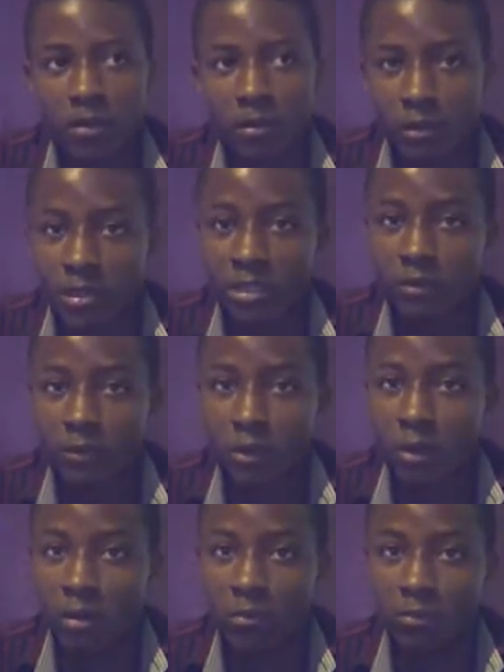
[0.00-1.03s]
ranging
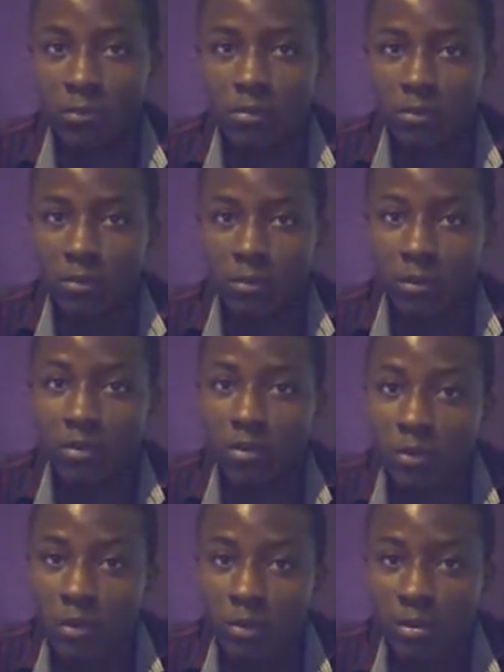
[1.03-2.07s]
from
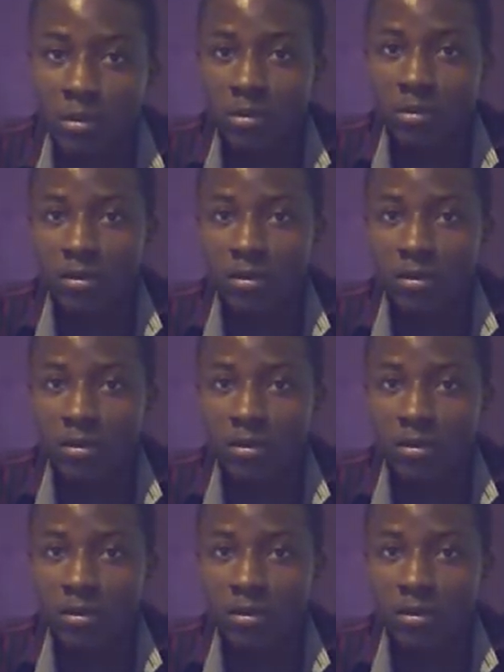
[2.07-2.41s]
glucose